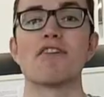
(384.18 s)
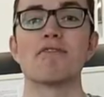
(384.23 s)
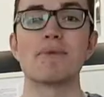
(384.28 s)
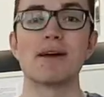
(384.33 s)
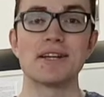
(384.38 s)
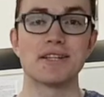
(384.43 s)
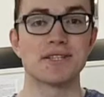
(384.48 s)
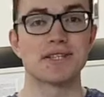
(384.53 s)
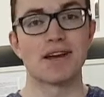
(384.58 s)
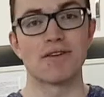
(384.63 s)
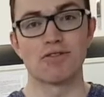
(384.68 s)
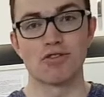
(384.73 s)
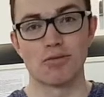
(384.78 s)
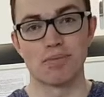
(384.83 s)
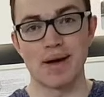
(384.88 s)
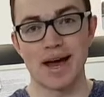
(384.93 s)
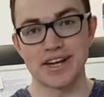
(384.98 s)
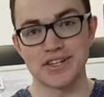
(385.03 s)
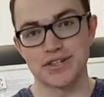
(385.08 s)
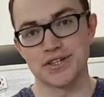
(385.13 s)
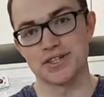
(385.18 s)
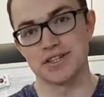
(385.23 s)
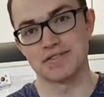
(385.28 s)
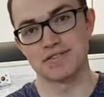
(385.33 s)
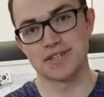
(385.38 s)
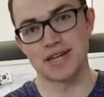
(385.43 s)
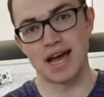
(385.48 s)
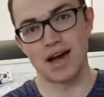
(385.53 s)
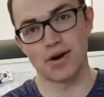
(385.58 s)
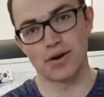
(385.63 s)
I've made several batches of
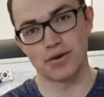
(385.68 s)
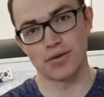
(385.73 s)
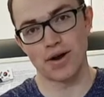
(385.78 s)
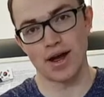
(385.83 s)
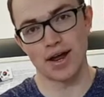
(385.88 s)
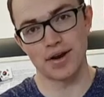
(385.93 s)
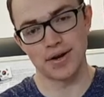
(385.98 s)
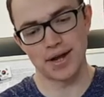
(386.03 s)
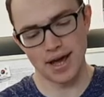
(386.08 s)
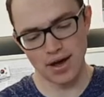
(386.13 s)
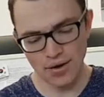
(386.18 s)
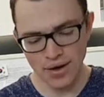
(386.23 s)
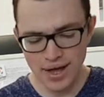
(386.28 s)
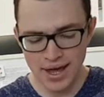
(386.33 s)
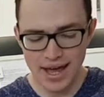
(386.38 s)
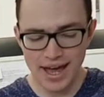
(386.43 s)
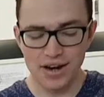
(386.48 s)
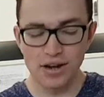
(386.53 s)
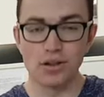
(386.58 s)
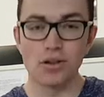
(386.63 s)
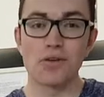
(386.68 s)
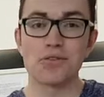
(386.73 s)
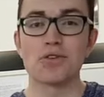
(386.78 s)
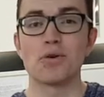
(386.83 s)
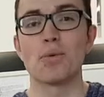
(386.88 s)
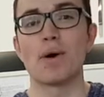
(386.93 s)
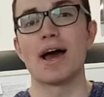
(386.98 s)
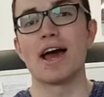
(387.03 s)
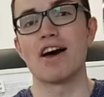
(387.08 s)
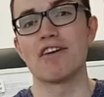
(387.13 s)
sauerkraut now, and along the
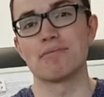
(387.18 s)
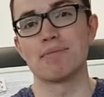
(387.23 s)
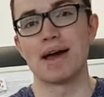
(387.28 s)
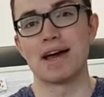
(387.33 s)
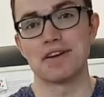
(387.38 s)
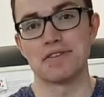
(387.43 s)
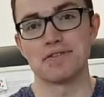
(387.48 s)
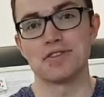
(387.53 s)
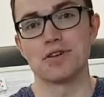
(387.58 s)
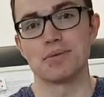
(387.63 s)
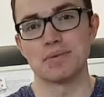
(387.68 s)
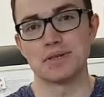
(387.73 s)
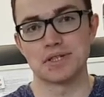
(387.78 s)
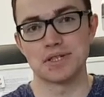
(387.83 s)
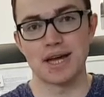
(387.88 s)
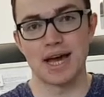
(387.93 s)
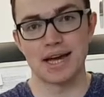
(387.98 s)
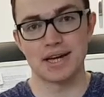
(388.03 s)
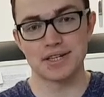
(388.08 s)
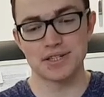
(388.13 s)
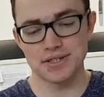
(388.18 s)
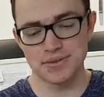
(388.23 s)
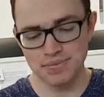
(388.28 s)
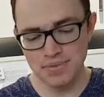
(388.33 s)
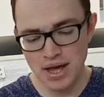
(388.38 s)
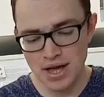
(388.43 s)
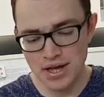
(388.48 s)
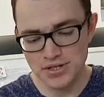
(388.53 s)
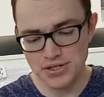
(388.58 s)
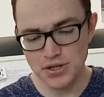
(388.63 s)
way I've made a few mistakes.
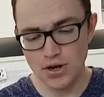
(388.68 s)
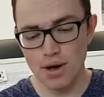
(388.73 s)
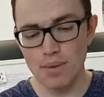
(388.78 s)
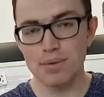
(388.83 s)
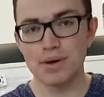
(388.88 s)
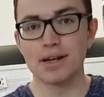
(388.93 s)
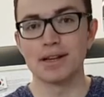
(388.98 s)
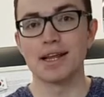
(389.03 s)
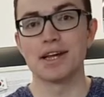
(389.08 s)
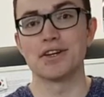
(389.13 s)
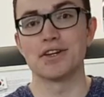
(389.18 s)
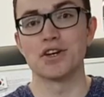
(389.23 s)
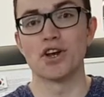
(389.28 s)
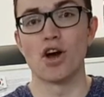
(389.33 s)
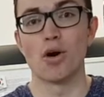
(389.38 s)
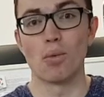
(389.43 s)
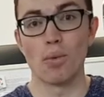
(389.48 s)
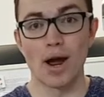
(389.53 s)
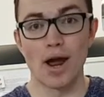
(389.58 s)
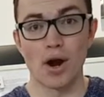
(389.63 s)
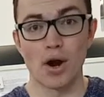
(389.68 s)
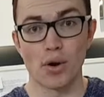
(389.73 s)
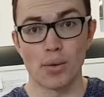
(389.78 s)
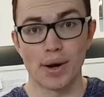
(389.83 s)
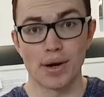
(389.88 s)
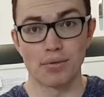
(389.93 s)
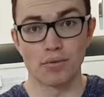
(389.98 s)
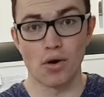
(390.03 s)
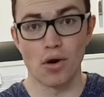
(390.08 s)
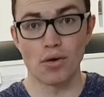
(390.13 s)
So I'm going to let you know where I
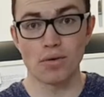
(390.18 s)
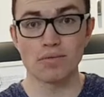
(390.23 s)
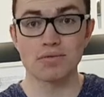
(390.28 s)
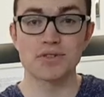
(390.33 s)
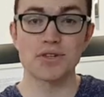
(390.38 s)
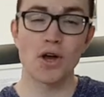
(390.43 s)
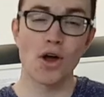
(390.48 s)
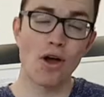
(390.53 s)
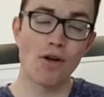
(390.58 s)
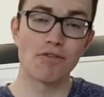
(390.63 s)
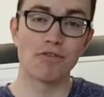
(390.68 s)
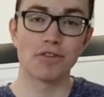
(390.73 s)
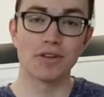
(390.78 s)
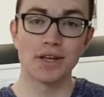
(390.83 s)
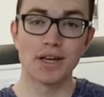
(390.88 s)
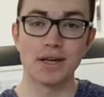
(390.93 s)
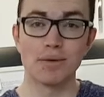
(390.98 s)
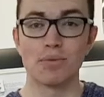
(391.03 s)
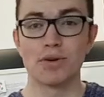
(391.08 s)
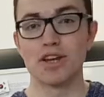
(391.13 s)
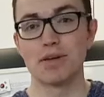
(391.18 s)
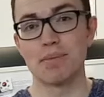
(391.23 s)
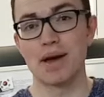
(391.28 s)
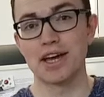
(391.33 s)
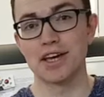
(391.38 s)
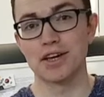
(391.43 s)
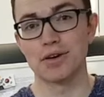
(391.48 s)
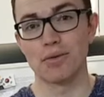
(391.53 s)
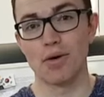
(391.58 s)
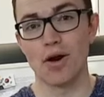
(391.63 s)
went wrong, so hopefully when you
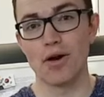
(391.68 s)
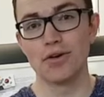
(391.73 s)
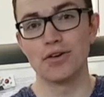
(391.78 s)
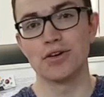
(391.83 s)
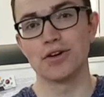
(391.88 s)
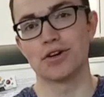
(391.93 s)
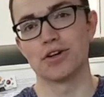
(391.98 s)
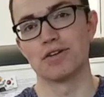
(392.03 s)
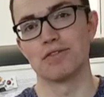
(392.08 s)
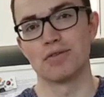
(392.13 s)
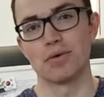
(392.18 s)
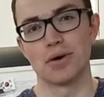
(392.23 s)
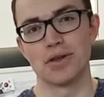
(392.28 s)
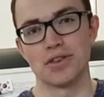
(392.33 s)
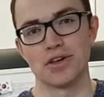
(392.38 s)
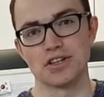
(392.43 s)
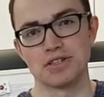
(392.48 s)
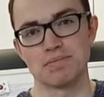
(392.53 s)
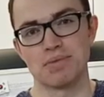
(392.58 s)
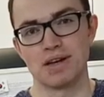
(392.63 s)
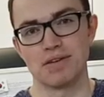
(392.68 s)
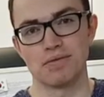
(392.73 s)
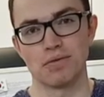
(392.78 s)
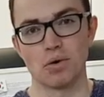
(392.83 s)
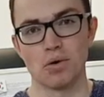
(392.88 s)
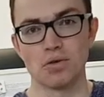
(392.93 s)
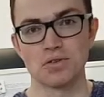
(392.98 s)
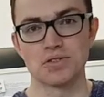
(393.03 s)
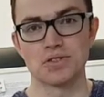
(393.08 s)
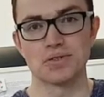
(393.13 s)
make your own you can avoid those
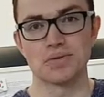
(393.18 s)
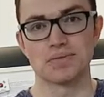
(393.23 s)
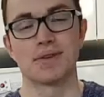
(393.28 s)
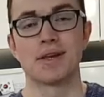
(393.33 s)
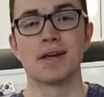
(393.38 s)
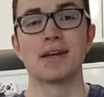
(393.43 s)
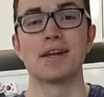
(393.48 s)
pitfalls.